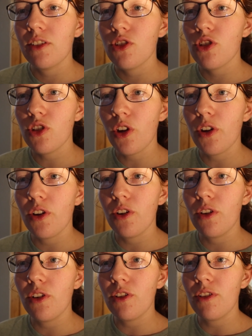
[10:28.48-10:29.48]

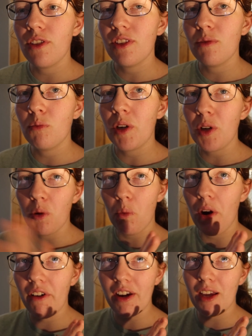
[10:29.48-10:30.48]
So we're not
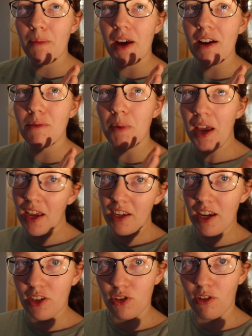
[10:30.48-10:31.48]
worrying about paying
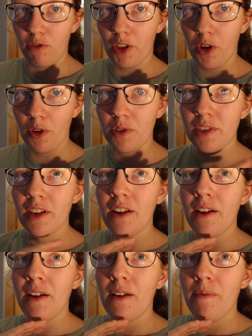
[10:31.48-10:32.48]
extra for those.
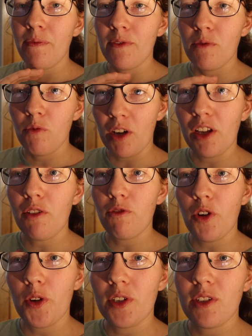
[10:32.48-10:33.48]
We're going to
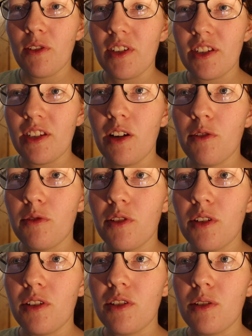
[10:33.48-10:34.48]
focus on the stuff
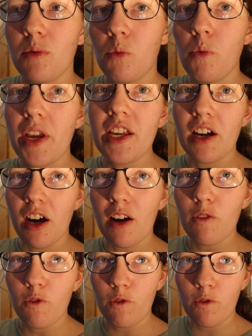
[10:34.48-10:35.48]
that we
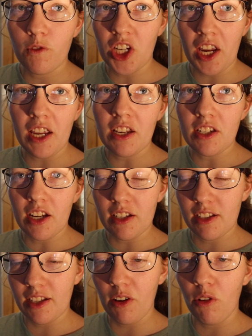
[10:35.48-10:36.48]
can't change
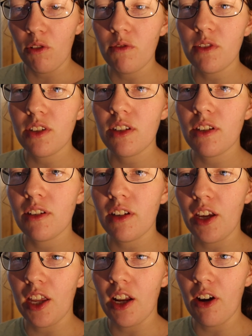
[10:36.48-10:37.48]
ourselves
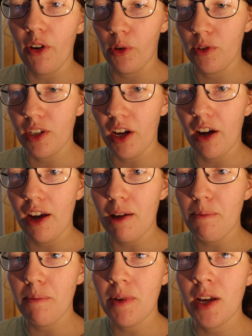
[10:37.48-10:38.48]
in our own
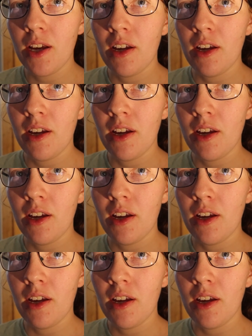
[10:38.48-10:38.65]
time,